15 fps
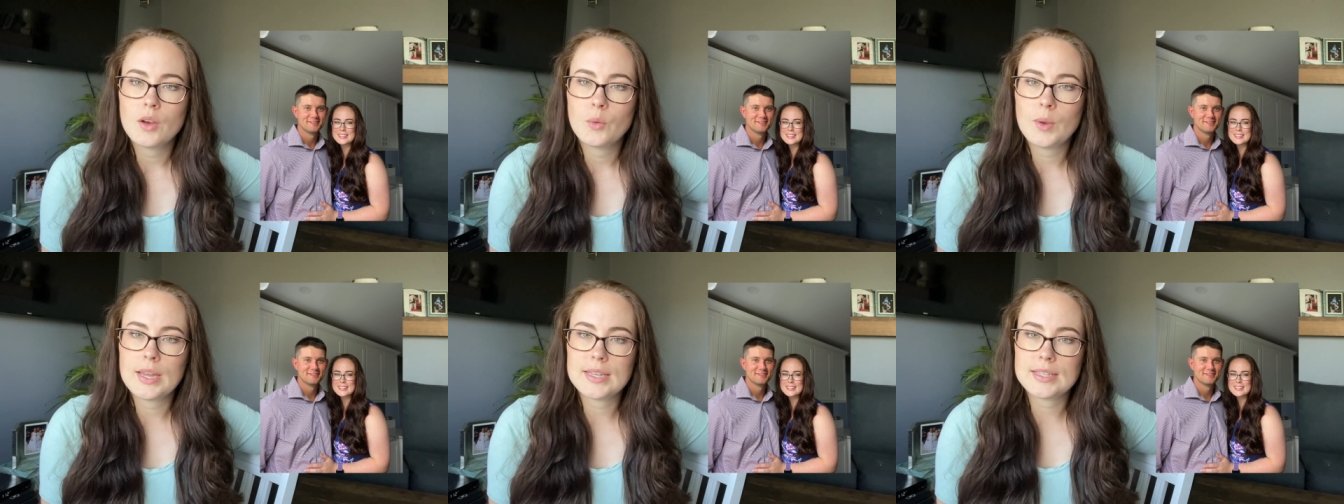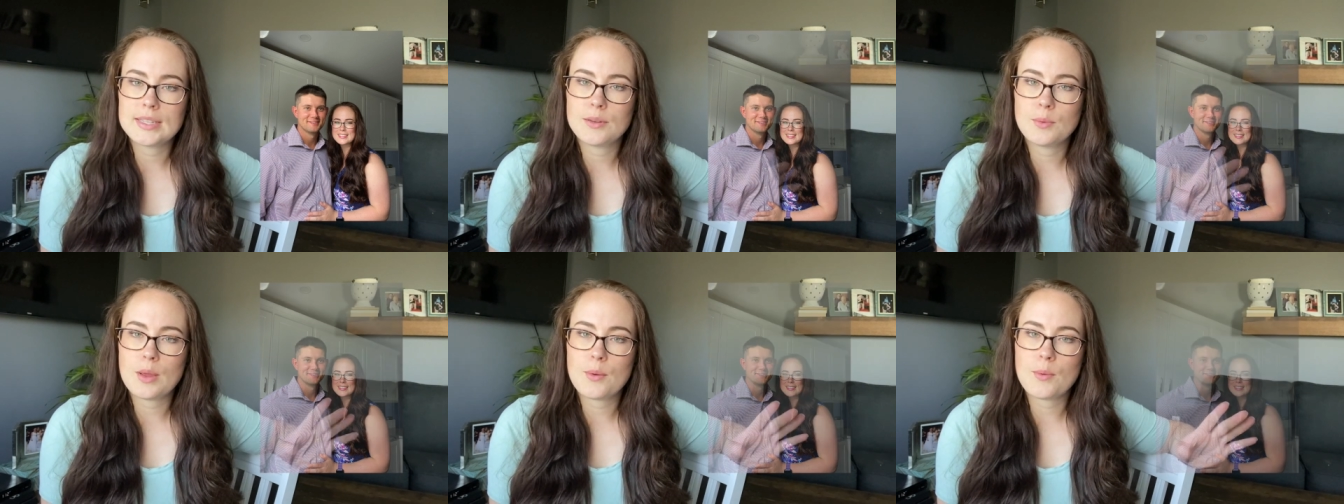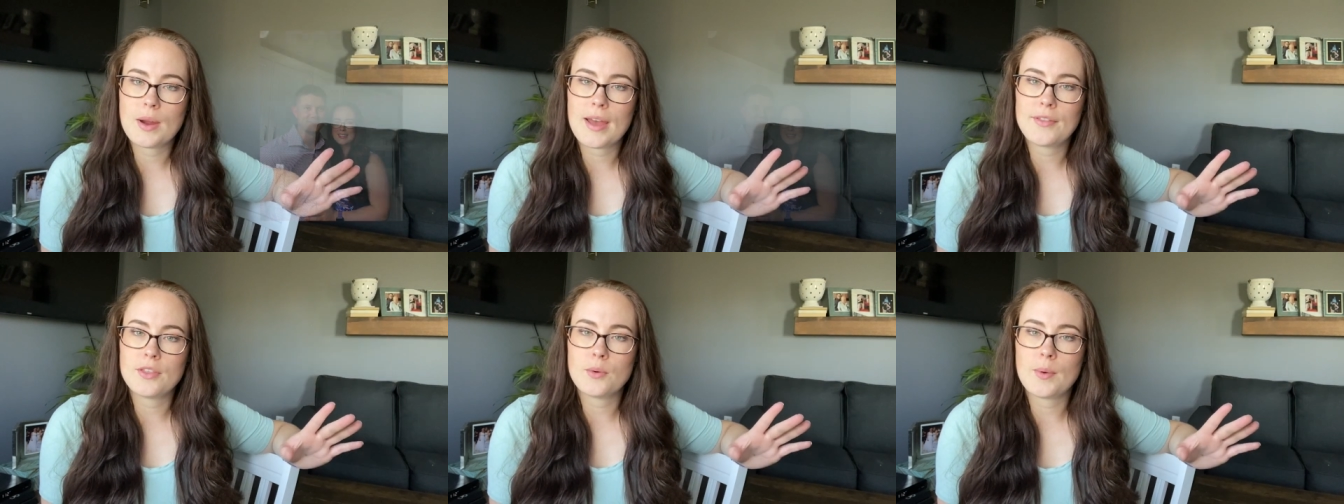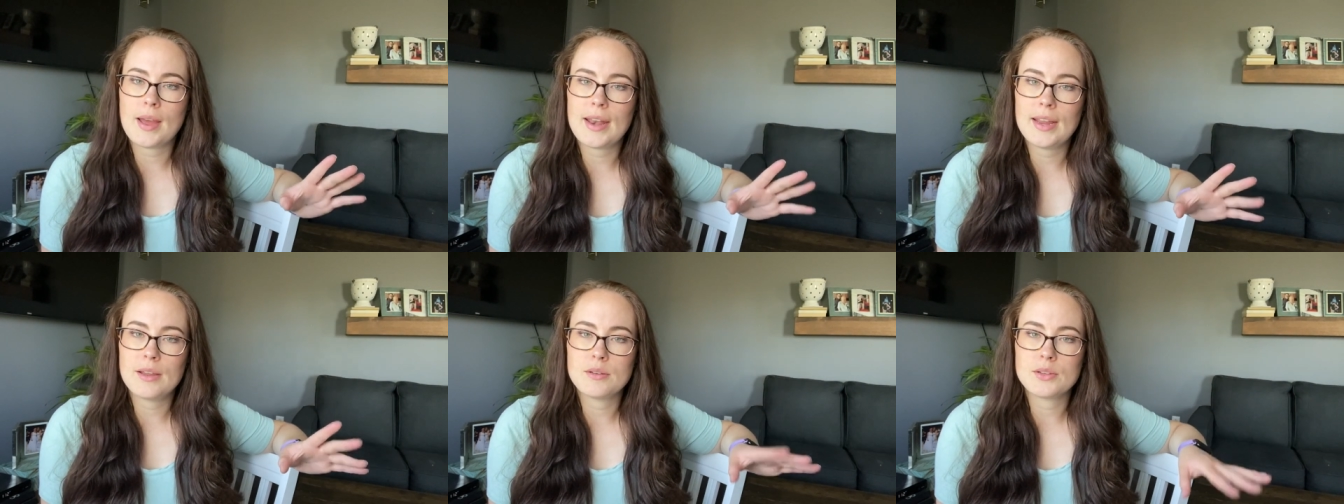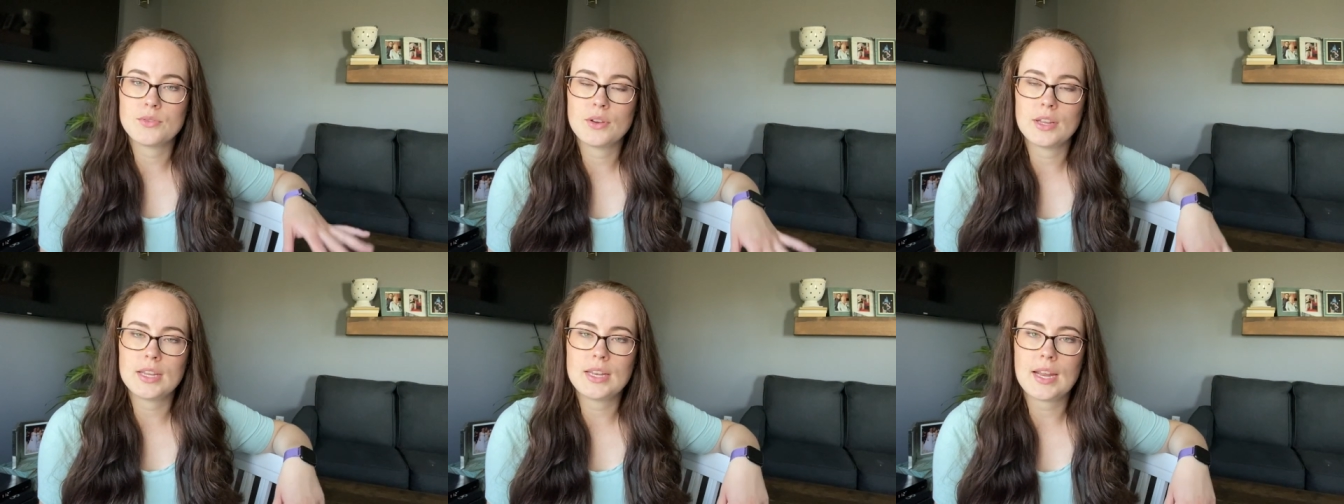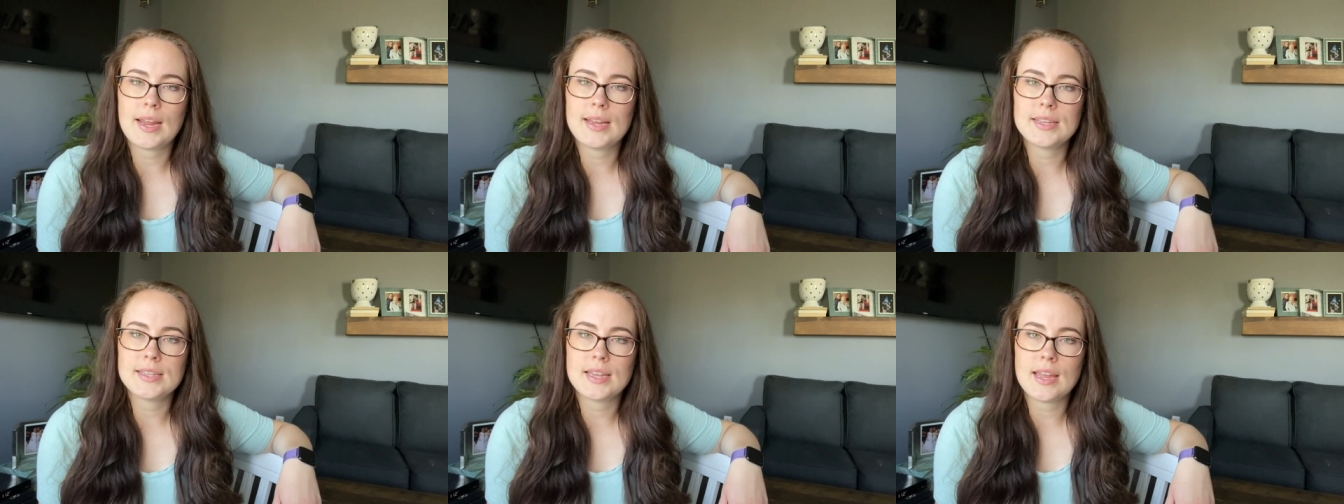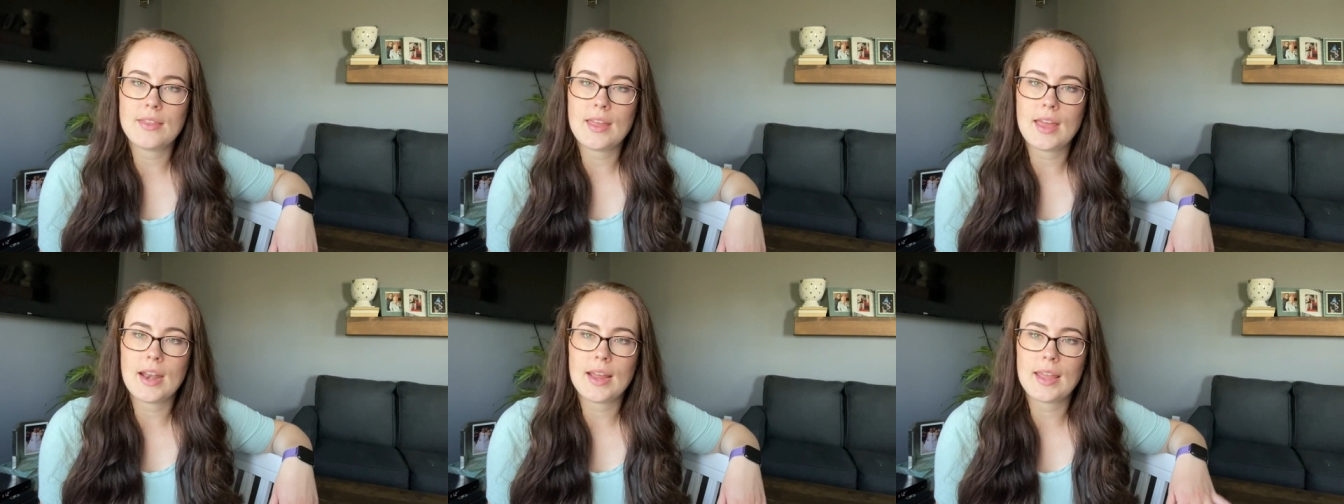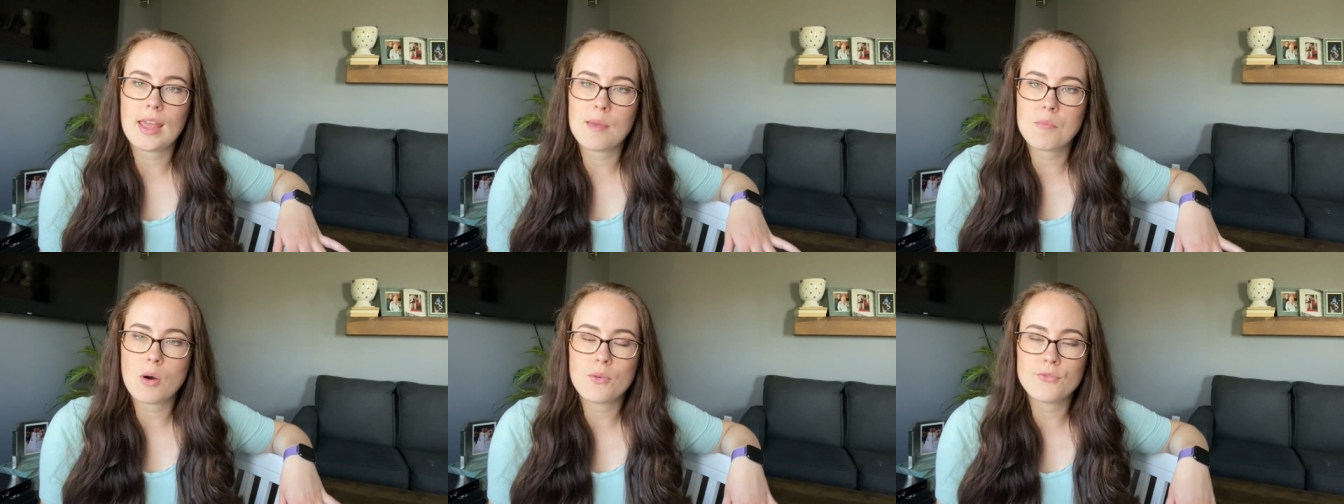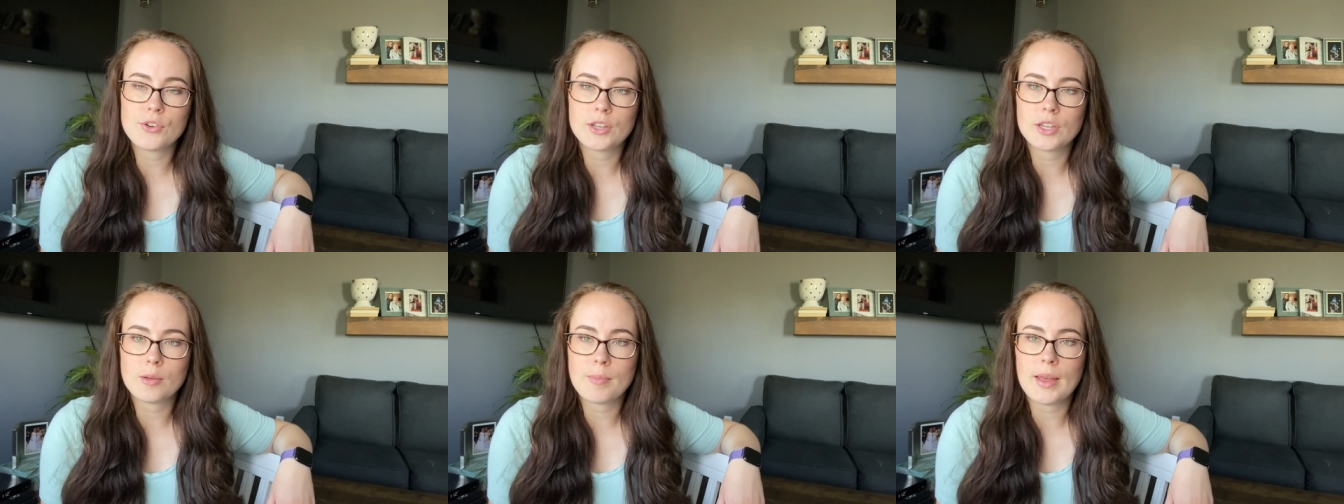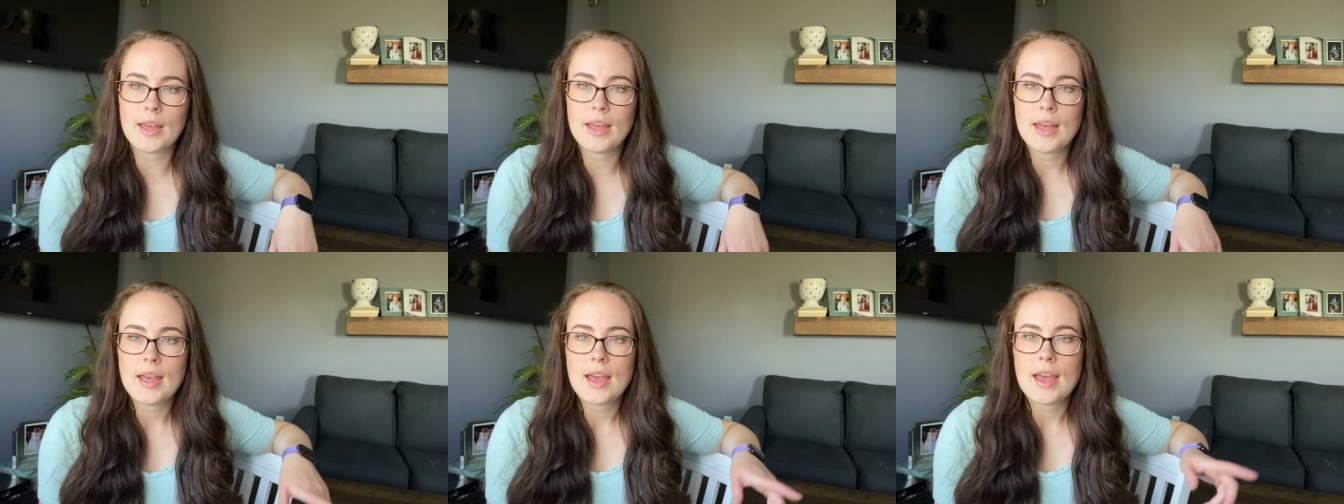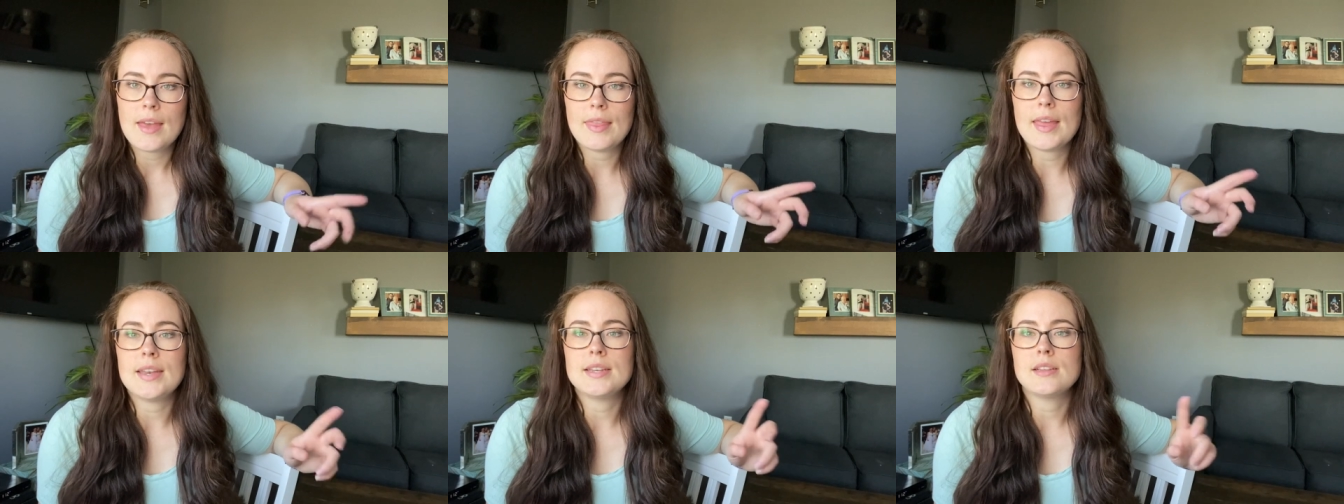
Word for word: We were at the wedding, it was really nice, and then I came home for a little bit and then